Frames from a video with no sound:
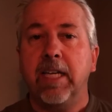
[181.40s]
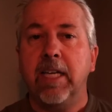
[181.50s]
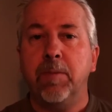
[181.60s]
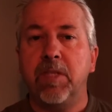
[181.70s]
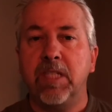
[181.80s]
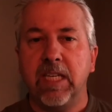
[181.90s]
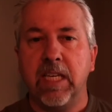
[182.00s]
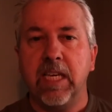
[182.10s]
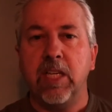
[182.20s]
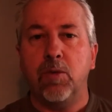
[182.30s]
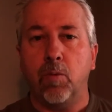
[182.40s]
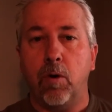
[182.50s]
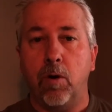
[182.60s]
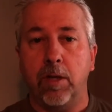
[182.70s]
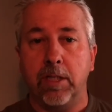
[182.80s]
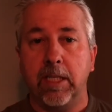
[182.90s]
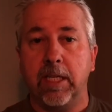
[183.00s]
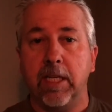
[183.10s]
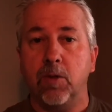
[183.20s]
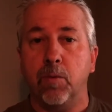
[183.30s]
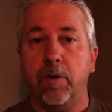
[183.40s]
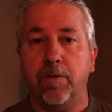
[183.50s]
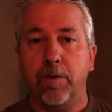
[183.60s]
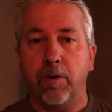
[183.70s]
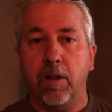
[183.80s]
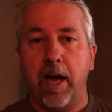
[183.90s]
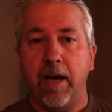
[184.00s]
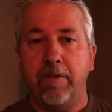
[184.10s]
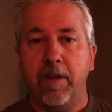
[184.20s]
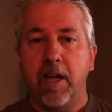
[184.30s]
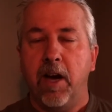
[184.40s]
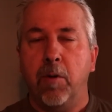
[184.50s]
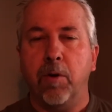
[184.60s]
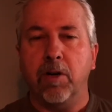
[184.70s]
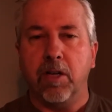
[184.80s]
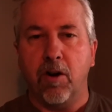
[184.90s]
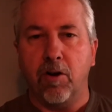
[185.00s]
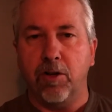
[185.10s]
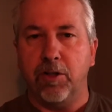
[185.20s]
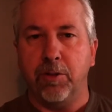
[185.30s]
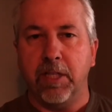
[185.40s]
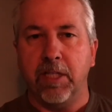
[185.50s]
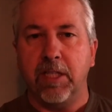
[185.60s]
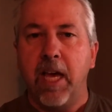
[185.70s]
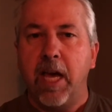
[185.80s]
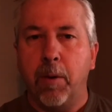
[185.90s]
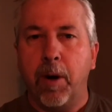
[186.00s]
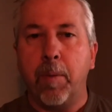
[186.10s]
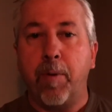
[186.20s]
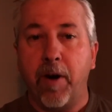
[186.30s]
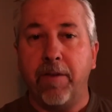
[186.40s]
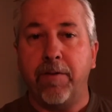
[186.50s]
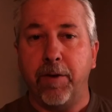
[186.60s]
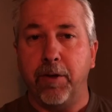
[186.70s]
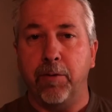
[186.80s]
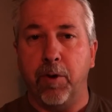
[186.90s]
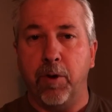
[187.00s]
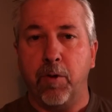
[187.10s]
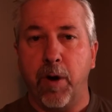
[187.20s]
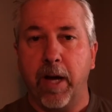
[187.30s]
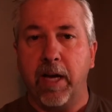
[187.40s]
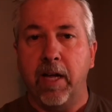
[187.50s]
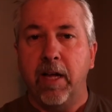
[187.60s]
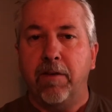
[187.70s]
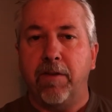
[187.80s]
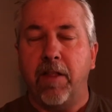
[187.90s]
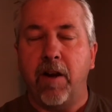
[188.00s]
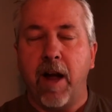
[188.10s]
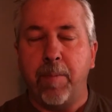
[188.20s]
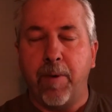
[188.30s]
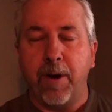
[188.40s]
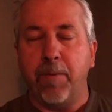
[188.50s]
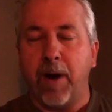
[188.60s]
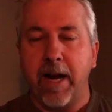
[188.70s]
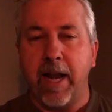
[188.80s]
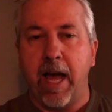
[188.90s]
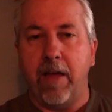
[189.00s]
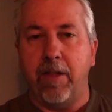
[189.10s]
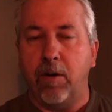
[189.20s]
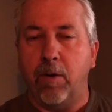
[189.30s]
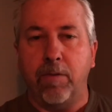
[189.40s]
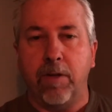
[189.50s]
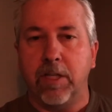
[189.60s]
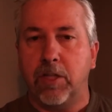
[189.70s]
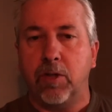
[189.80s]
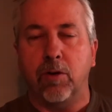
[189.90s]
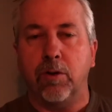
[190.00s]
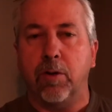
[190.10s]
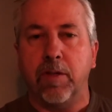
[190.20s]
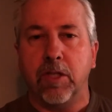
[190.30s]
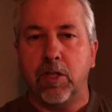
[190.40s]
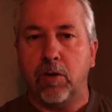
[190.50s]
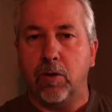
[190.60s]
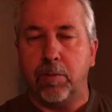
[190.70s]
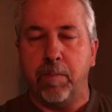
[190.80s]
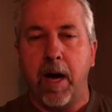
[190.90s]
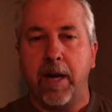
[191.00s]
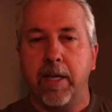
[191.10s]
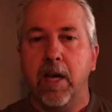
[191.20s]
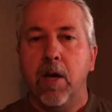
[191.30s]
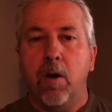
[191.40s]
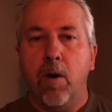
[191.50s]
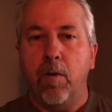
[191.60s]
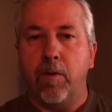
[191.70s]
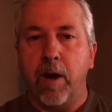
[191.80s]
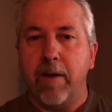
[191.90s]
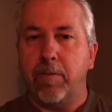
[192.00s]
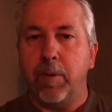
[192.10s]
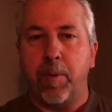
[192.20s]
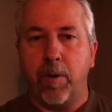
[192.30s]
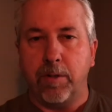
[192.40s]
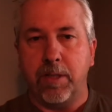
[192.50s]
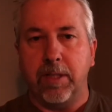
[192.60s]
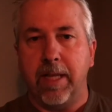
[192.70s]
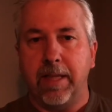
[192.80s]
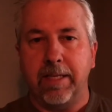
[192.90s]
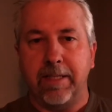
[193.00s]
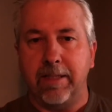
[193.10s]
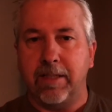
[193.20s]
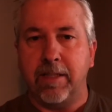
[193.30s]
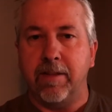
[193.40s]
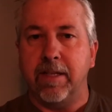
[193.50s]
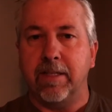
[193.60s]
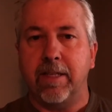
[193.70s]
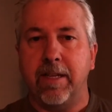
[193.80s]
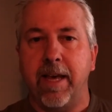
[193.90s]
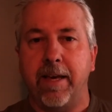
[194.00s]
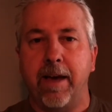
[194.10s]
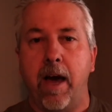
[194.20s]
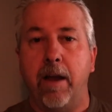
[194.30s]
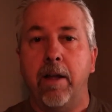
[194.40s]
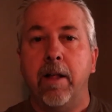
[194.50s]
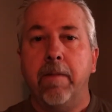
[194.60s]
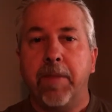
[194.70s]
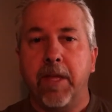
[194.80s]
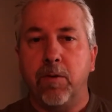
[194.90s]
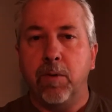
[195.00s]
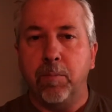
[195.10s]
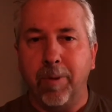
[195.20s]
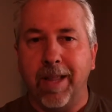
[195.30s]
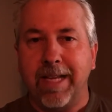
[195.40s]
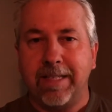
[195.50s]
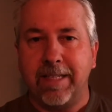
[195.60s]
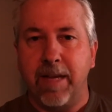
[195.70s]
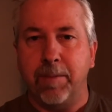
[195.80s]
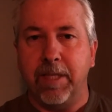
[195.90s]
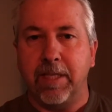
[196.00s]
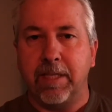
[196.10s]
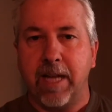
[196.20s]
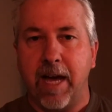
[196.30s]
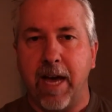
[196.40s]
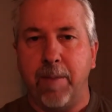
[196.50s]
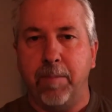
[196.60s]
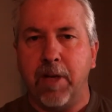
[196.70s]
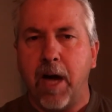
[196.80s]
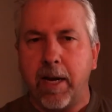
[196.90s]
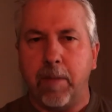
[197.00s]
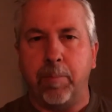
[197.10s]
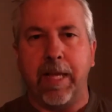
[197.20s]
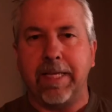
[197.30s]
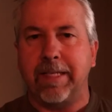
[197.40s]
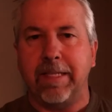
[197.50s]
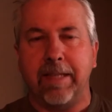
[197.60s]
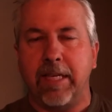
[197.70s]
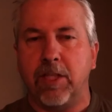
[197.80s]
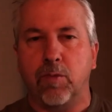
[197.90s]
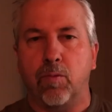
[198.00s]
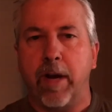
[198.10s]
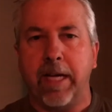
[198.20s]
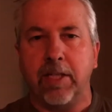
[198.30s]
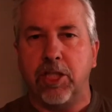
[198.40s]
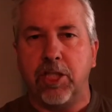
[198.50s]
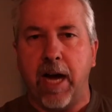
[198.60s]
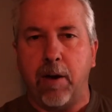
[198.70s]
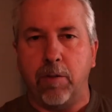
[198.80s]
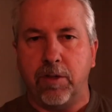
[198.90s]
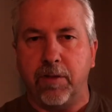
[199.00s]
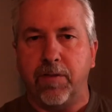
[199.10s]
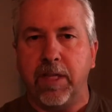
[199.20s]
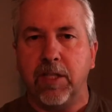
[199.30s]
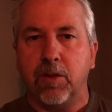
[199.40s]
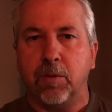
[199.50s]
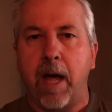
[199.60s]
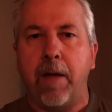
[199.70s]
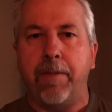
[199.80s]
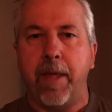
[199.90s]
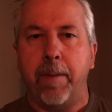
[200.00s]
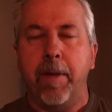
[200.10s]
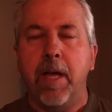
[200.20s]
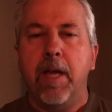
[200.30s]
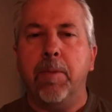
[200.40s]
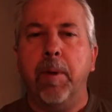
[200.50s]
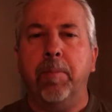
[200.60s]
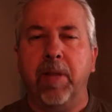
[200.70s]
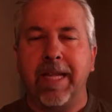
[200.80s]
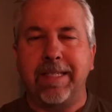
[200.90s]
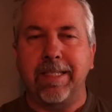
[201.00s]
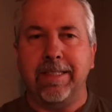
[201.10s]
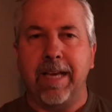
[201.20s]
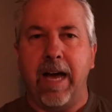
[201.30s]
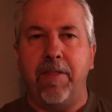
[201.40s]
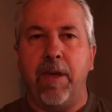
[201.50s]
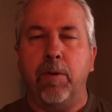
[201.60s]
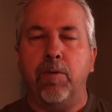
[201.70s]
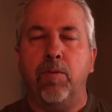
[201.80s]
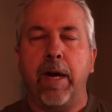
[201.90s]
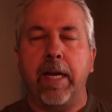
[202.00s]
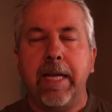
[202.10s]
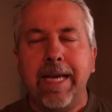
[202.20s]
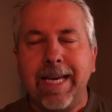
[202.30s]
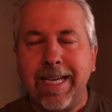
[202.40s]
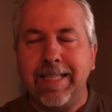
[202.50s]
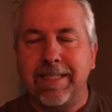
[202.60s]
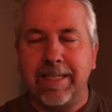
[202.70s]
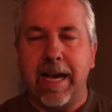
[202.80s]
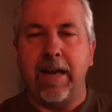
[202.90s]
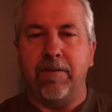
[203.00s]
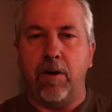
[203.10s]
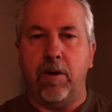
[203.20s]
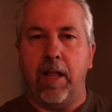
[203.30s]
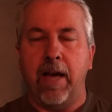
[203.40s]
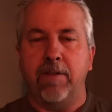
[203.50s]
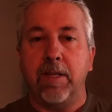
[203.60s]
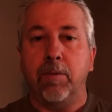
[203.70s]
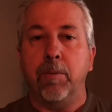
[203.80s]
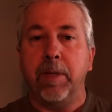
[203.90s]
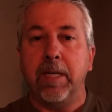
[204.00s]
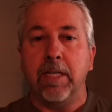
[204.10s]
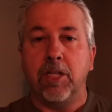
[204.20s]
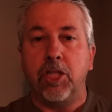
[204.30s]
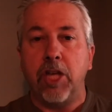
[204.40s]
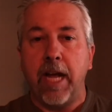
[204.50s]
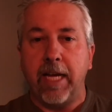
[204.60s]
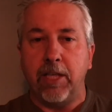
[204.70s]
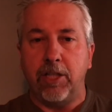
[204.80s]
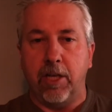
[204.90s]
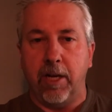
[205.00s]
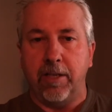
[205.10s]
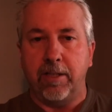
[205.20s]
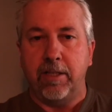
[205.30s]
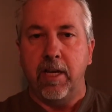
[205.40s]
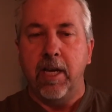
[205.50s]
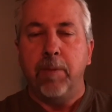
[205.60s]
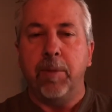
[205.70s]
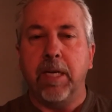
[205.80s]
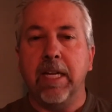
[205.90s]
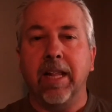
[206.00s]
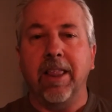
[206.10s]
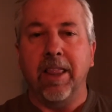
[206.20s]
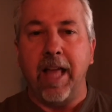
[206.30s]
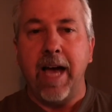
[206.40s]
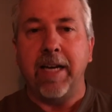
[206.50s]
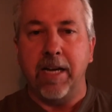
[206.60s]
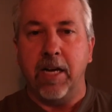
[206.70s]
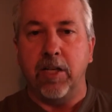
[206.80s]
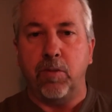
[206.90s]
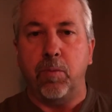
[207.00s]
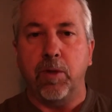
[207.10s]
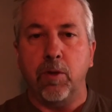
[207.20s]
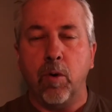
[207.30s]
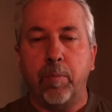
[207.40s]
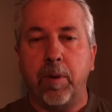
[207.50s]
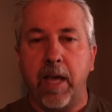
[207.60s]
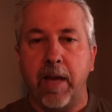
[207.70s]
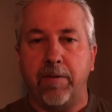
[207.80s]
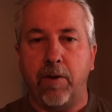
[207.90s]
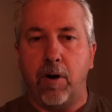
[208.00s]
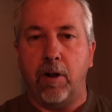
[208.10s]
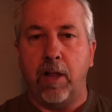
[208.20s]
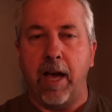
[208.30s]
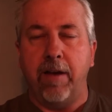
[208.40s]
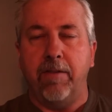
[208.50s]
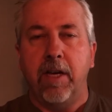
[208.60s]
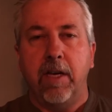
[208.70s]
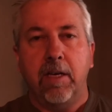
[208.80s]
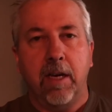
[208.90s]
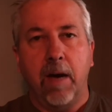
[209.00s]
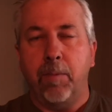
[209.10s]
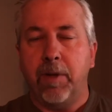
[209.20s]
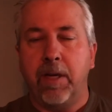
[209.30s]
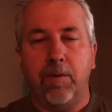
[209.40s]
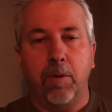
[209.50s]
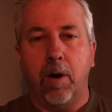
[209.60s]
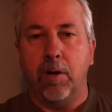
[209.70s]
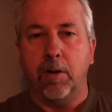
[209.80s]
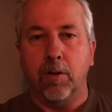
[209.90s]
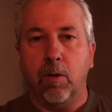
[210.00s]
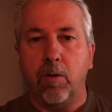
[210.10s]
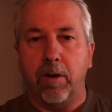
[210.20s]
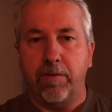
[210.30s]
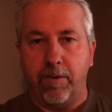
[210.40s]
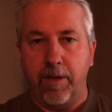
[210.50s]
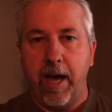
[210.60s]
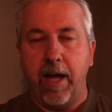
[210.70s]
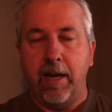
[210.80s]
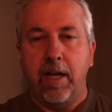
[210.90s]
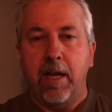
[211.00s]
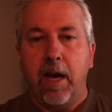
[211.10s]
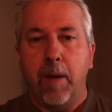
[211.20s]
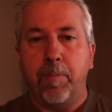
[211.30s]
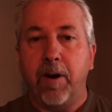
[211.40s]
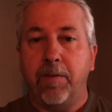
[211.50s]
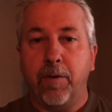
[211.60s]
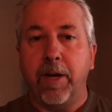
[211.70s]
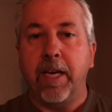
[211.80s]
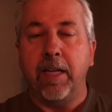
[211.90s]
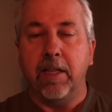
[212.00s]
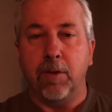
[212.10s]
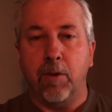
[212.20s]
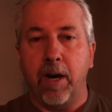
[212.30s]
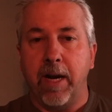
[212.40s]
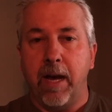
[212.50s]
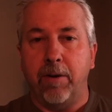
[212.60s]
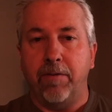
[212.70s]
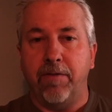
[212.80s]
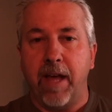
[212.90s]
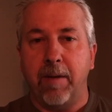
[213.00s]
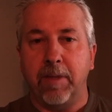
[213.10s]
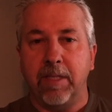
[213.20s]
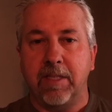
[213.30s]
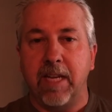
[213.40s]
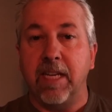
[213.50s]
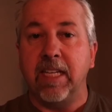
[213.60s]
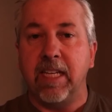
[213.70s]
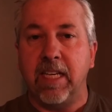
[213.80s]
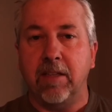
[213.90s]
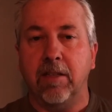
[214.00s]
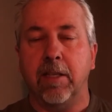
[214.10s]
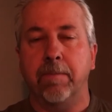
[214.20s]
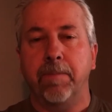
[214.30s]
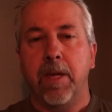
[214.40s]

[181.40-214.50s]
keep seeking his word and seeking his will for your life. I want to encourage you in this. I want to pray for you real quick. Father, I pray right now that over this church body, over every person that listens to this today, God, that you would bless them in this time, but not a blessing that just rains showers of things around them, but blessings, God, that would rain inside of our lives, that would begin to change us, begin to align us with your plan for our life. And God, we give you all the glory for that. I pray for healing right now in families that need healing.